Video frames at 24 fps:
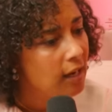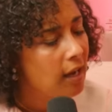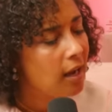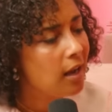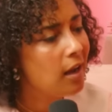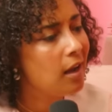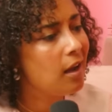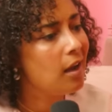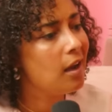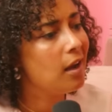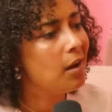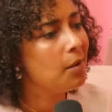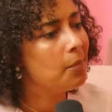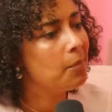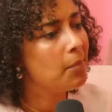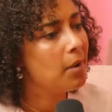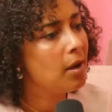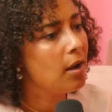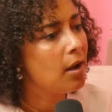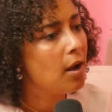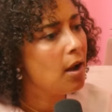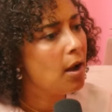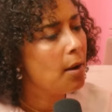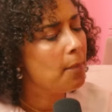
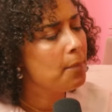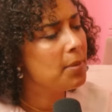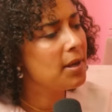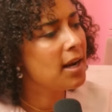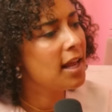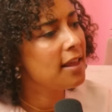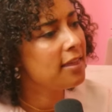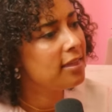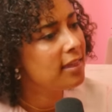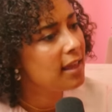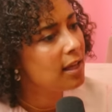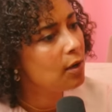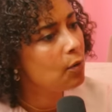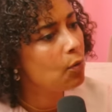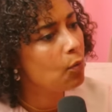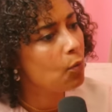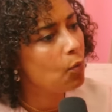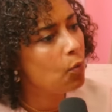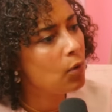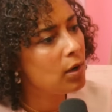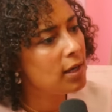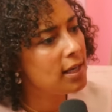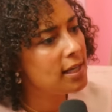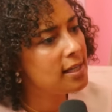But I think
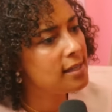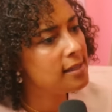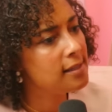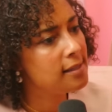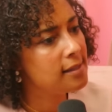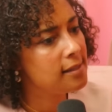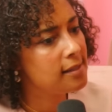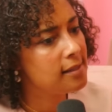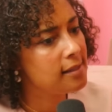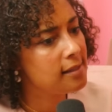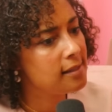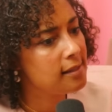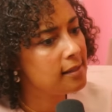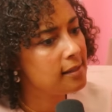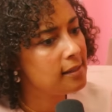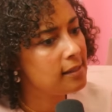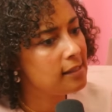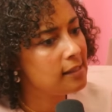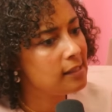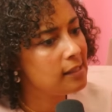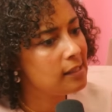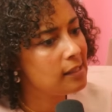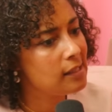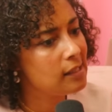what is
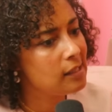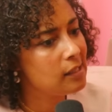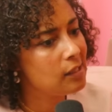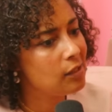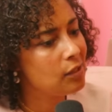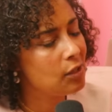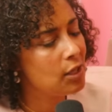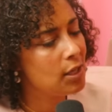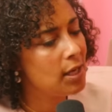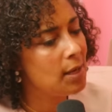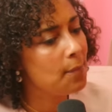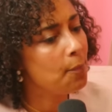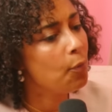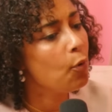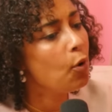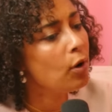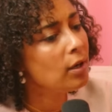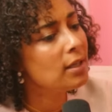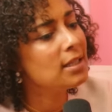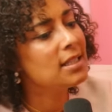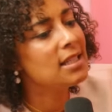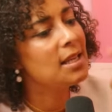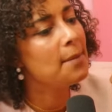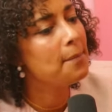
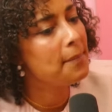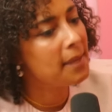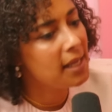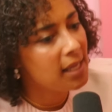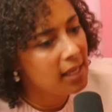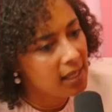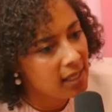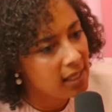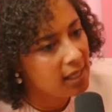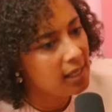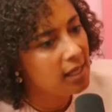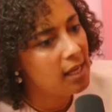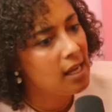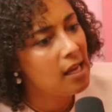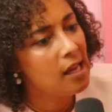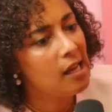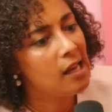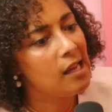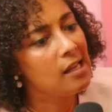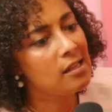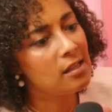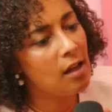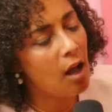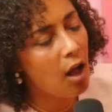important to me
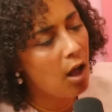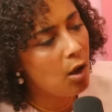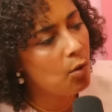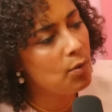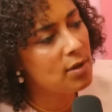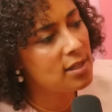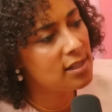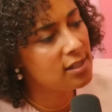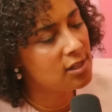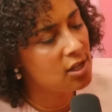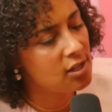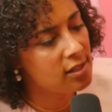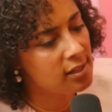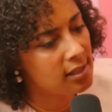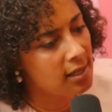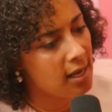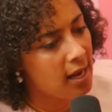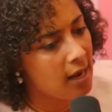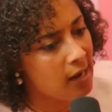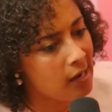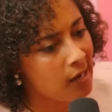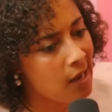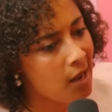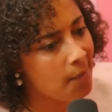is always just
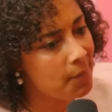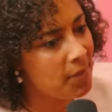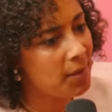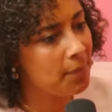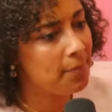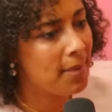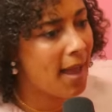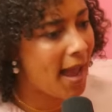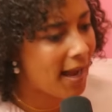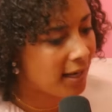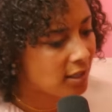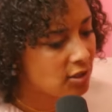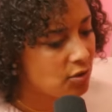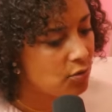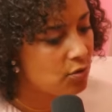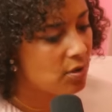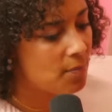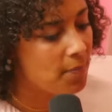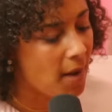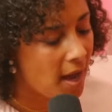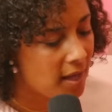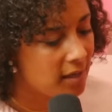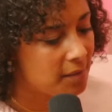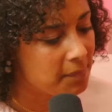coming back to the
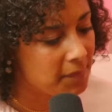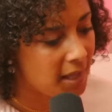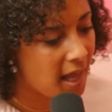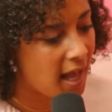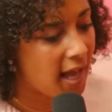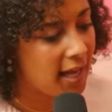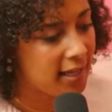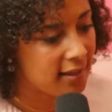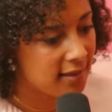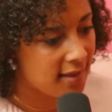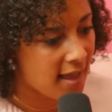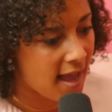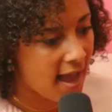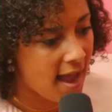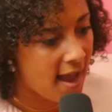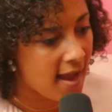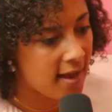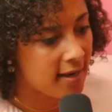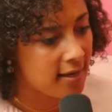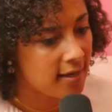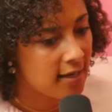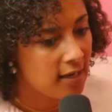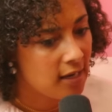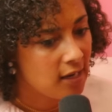bottom line
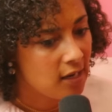that